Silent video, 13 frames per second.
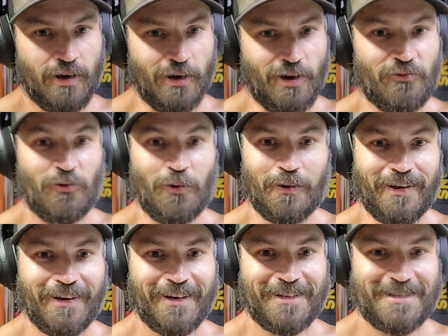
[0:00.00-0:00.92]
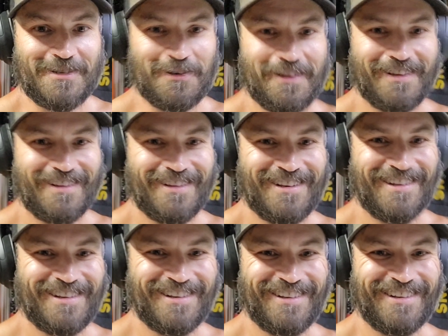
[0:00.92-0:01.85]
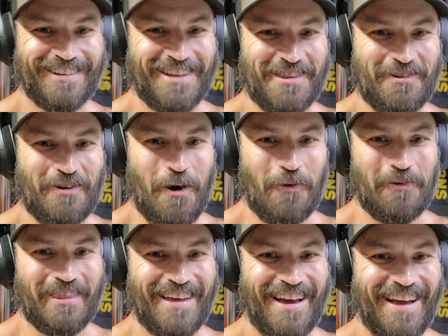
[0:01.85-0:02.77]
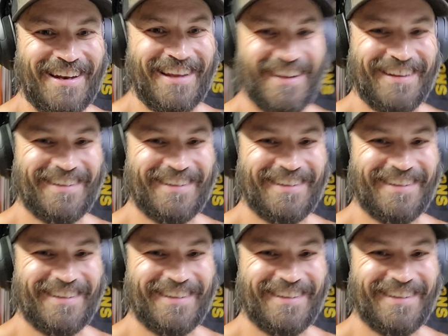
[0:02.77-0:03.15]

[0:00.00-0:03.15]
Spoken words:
got 4 likes, so nothing wrong with that.